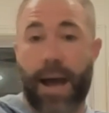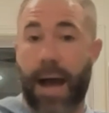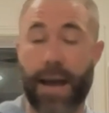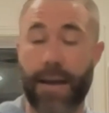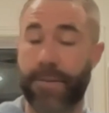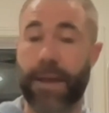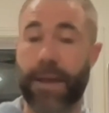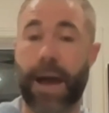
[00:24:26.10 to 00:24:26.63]

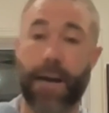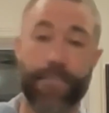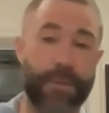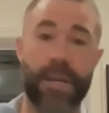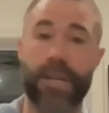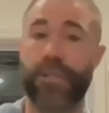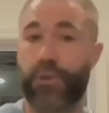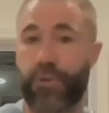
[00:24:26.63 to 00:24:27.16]

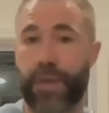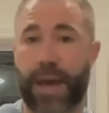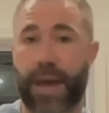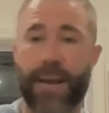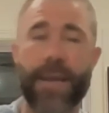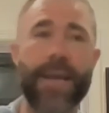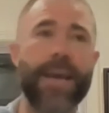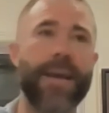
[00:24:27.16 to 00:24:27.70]
I'm gonna do
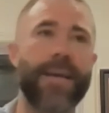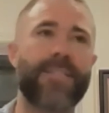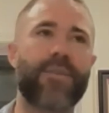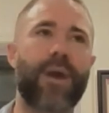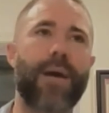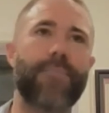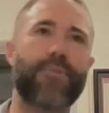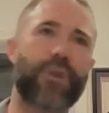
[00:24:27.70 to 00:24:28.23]
that, and
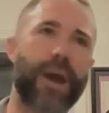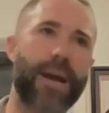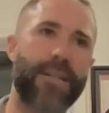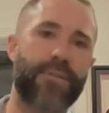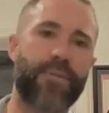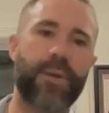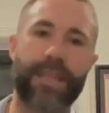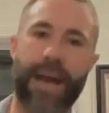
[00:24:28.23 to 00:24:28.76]
so I'm
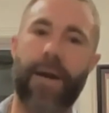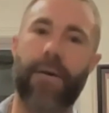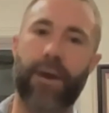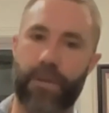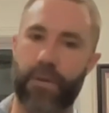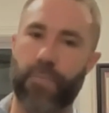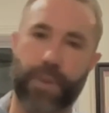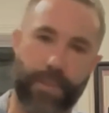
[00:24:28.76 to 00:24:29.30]
trying to
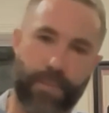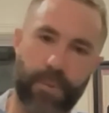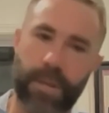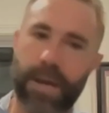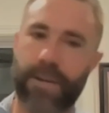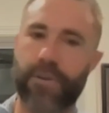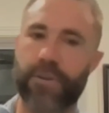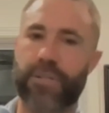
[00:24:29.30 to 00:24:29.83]
allow other
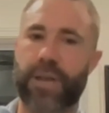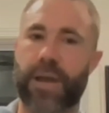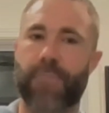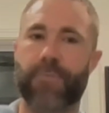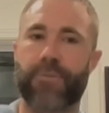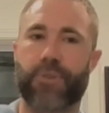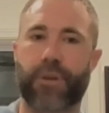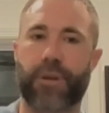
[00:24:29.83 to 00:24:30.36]
people, like your
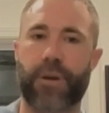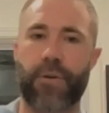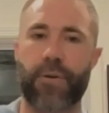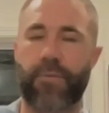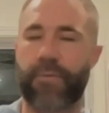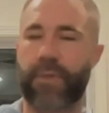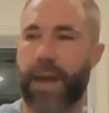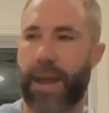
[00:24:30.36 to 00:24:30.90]
Cybertruck
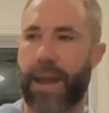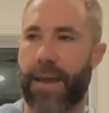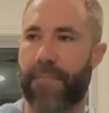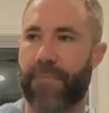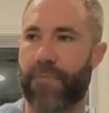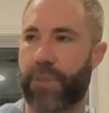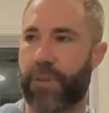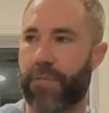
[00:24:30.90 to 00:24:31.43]
owner. We've got a
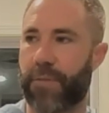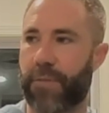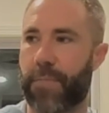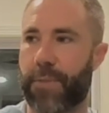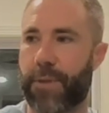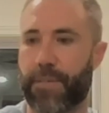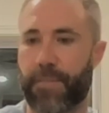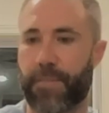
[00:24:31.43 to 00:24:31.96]
handful of
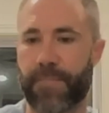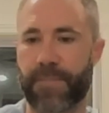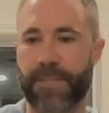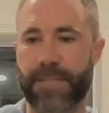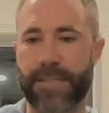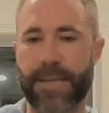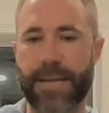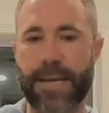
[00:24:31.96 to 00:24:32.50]
up here in
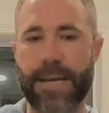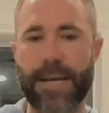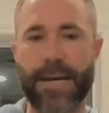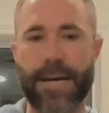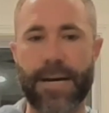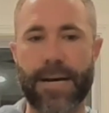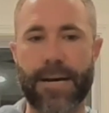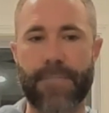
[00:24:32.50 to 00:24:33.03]
Memphis.
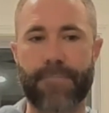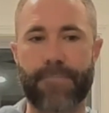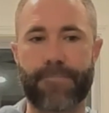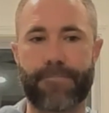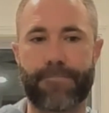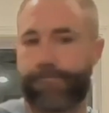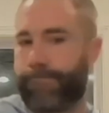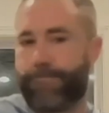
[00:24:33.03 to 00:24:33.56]
Um,
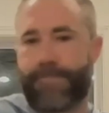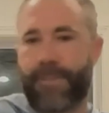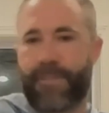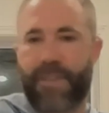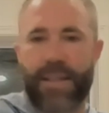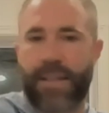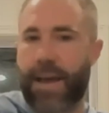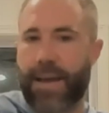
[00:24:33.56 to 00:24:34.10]

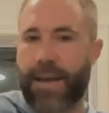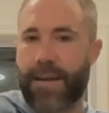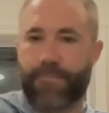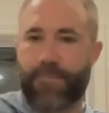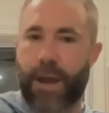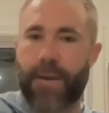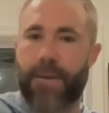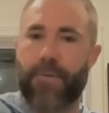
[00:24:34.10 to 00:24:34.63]
if they like
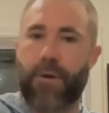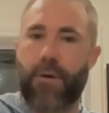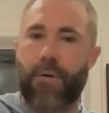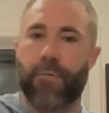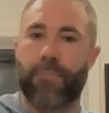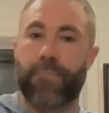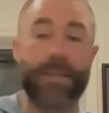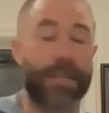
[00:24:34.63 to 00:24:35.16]
it, rock and
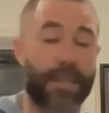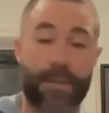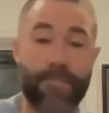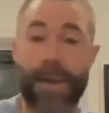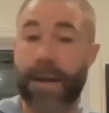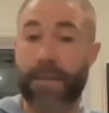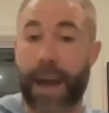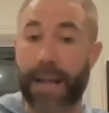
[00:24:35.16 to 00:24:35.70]
roll. Doesn't
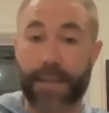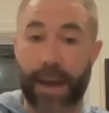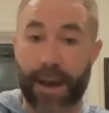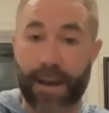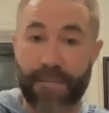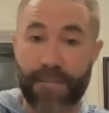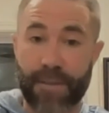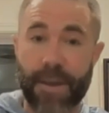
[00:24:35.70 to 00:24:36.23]
impact my
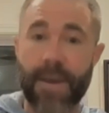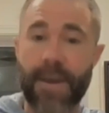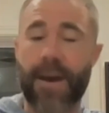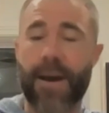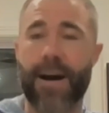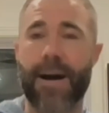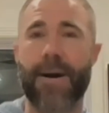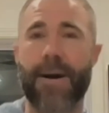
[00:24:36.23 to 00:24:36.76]
life.
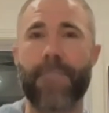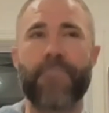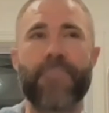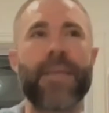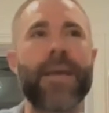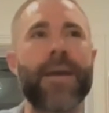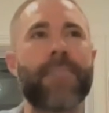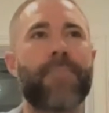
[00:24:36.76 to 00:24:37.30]

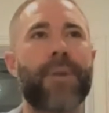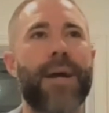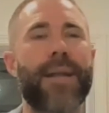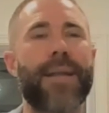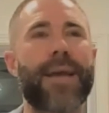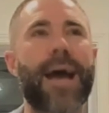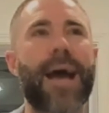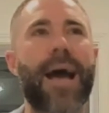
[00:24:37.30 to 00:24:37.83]

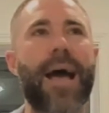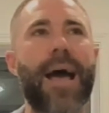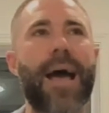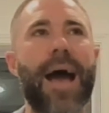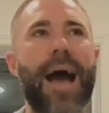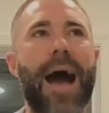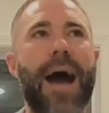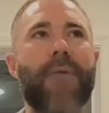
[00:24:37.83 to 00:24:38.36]
But
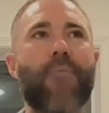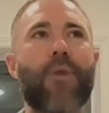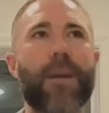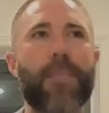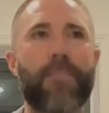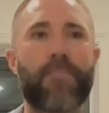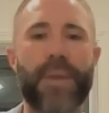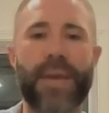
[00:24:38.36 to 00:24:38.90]
I
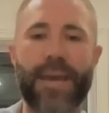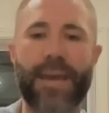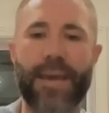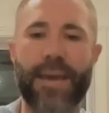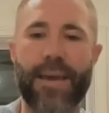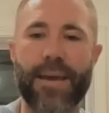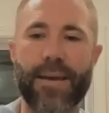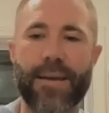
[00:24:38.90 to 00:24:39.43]
want to
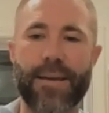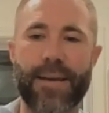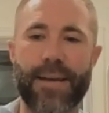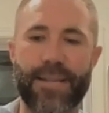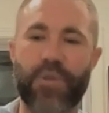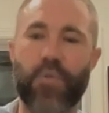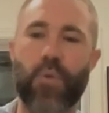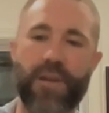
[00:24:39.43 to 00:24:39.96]
be
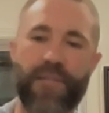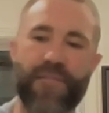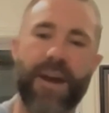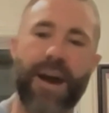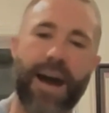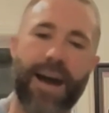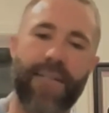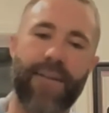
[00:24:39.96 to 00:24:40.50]
in
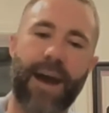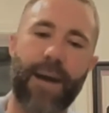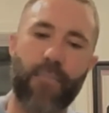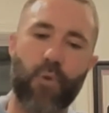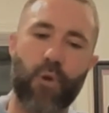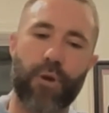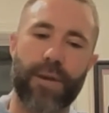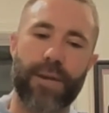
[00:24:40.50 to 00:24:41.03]
25.
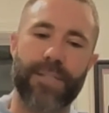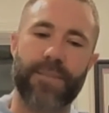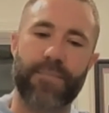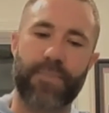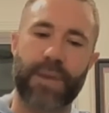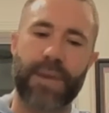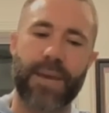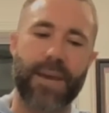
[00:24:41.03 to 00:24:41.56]
I'm working
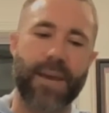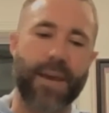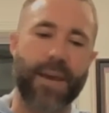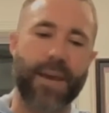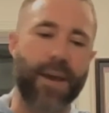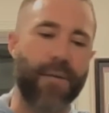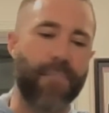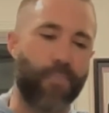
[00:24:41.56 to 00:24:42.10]
to be
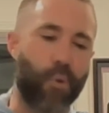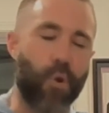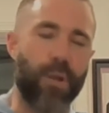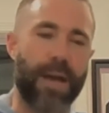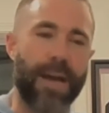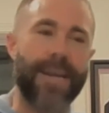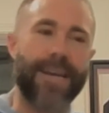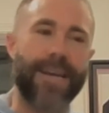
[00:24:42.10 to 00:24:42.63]
more
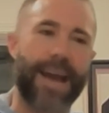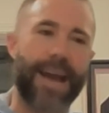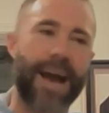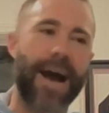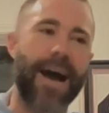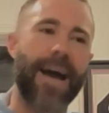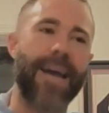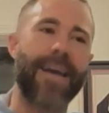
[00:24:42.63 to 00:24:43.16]
like a
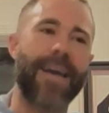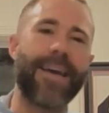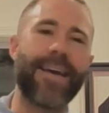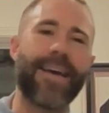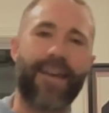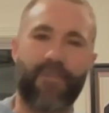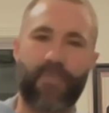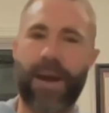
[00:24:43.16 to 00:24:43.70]
guy.
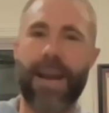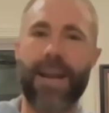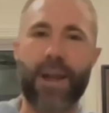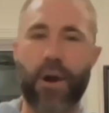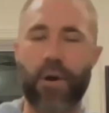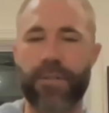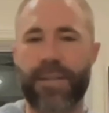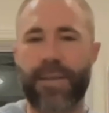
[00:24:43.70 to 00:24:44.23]
Everybody
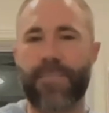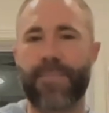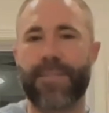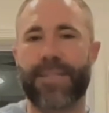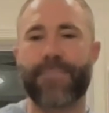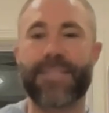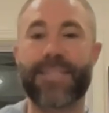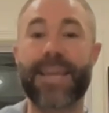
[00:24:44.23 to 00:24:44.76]
knows him. His
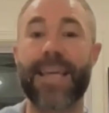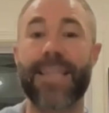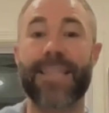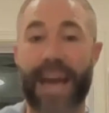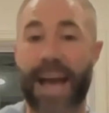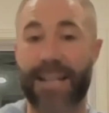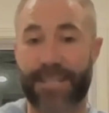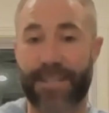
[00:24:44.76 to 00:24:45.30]
name's Ted
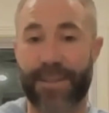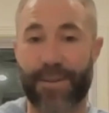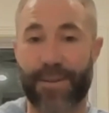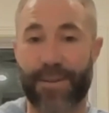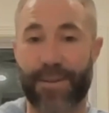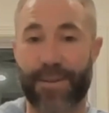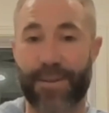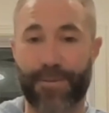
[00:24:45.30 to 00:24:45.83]

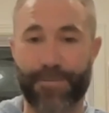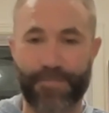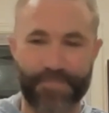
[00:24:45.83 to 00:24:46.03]
Lasso.